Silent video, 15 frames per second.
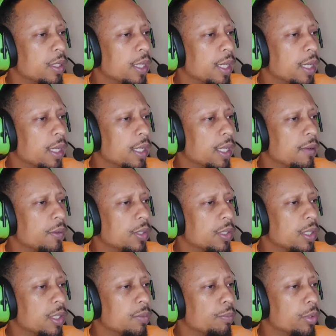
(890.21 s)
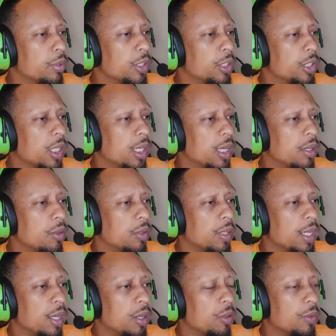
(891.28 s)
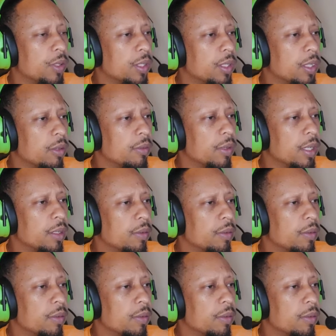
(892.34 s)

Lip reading: and it gave us this bullish candle right there, right?